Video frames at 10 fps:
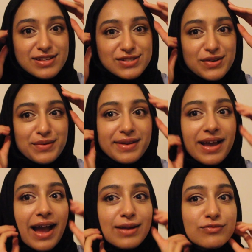So
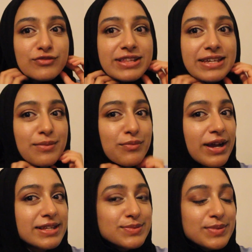yeah, I'm really
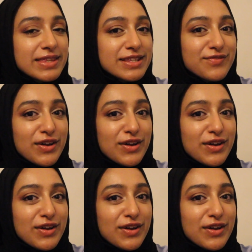impressed with this